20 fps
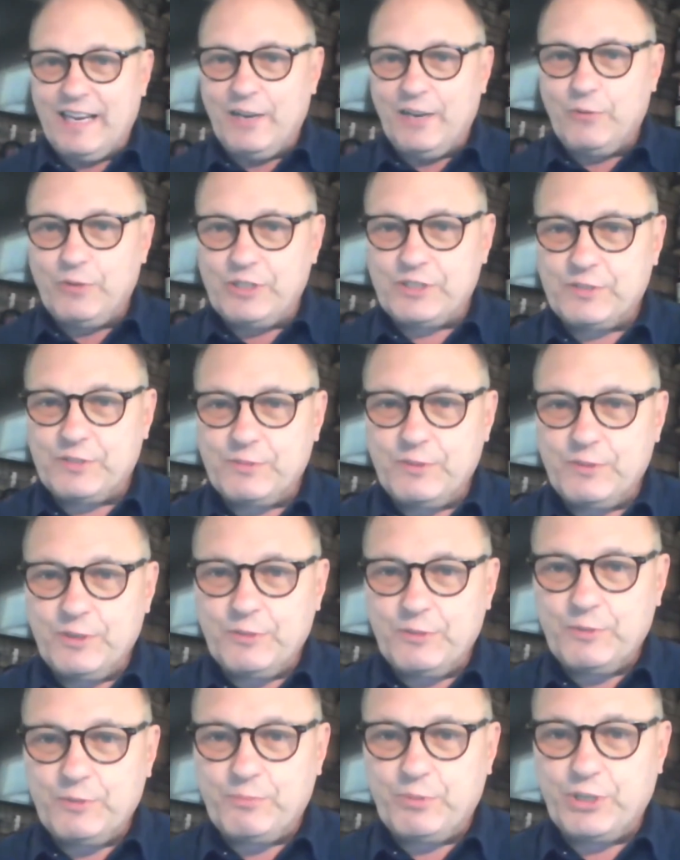that it
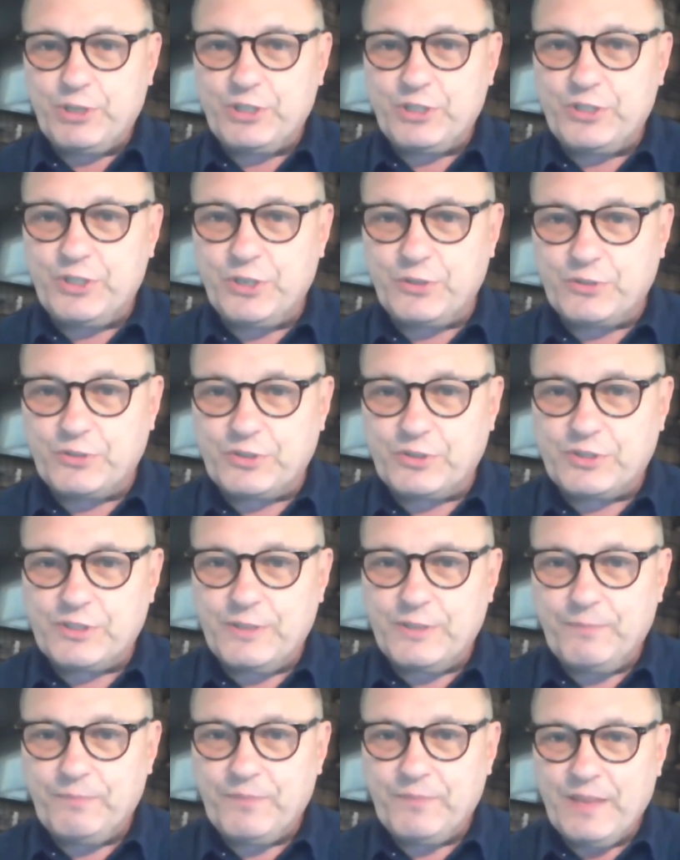was
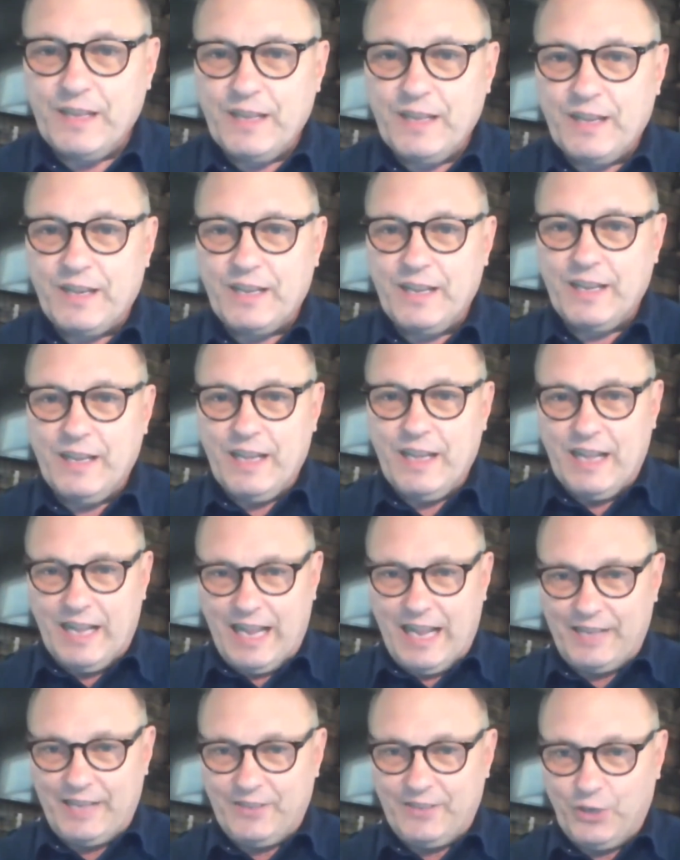produced.
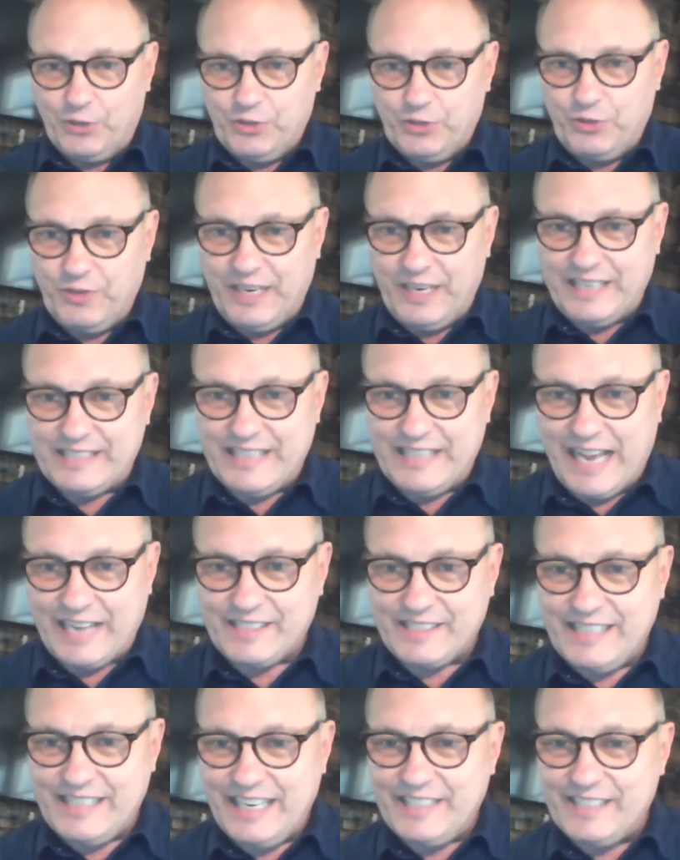It told you the
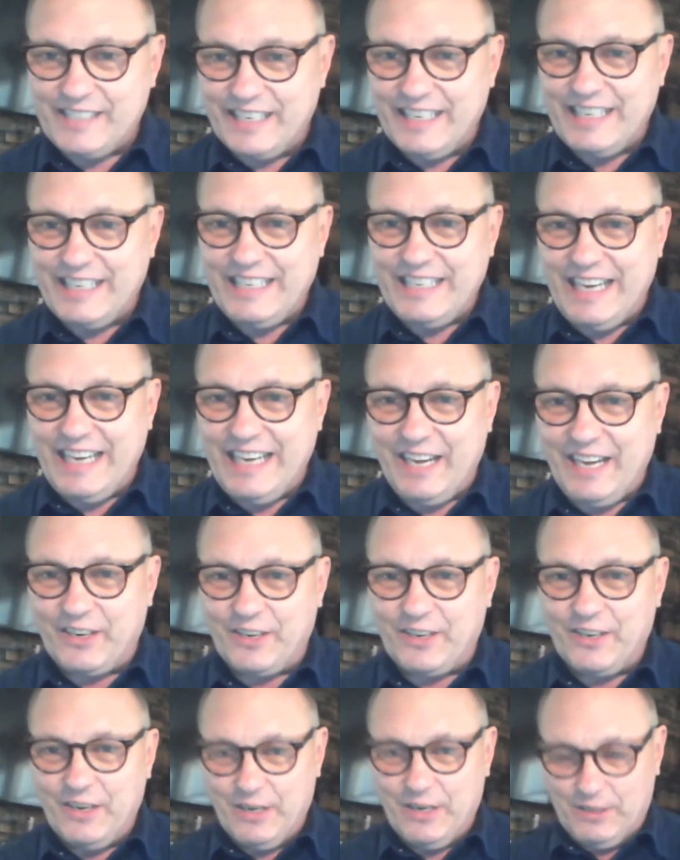exact season and
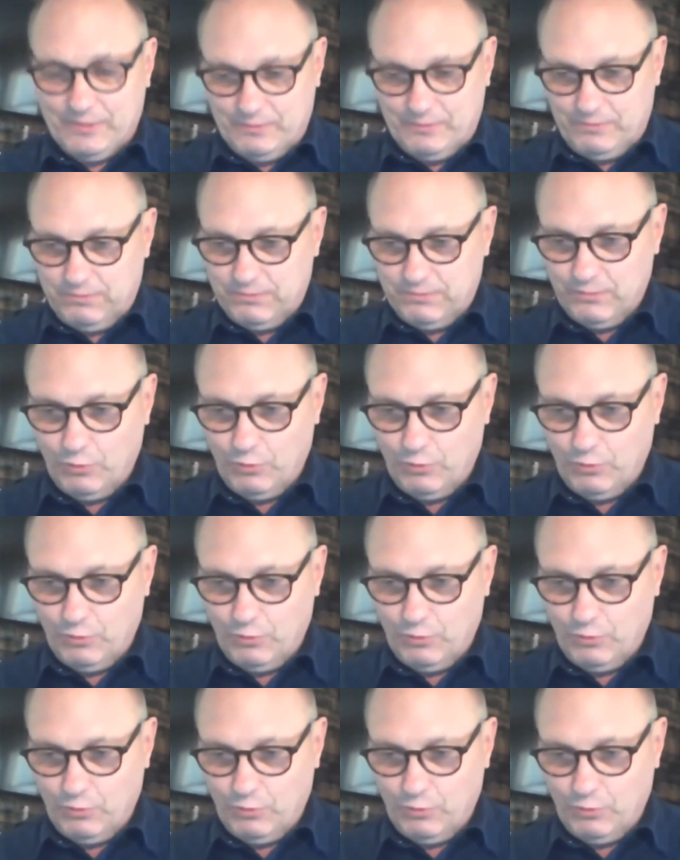year